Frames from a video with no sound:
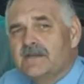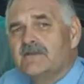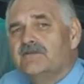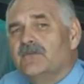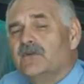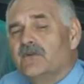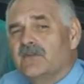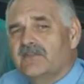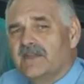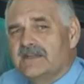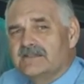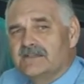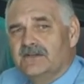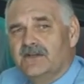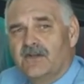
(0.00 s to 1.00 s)
for all the
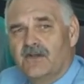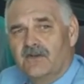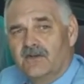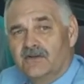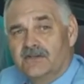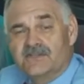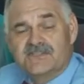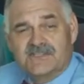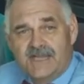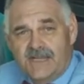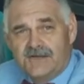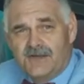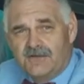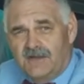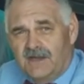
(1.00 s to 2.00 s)
things that are going on in
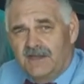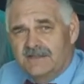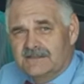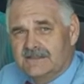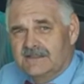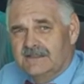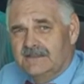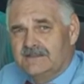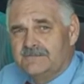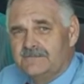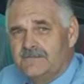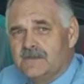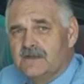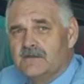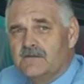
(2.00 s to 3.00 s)
shadow IT,
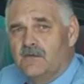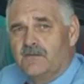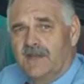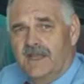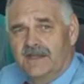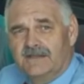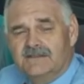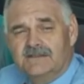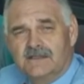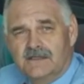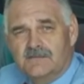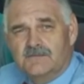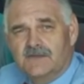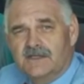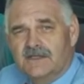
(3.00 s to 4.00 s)
what we end
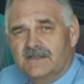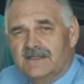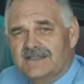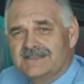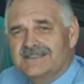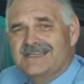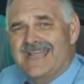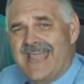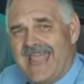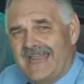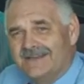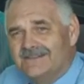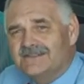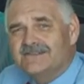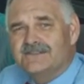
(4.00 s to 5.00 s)
up with is an
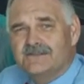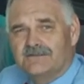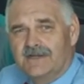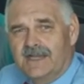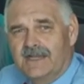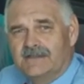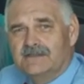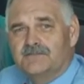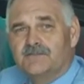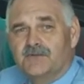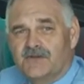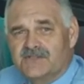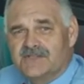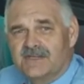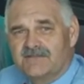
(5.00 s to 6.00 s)
end-to-end
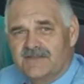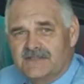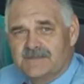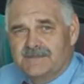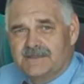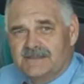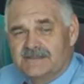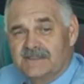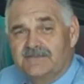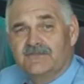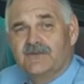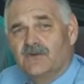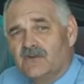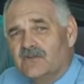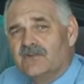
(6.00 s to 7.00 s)
project visibility
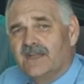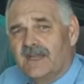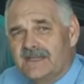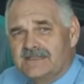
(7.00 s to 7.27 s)
for all the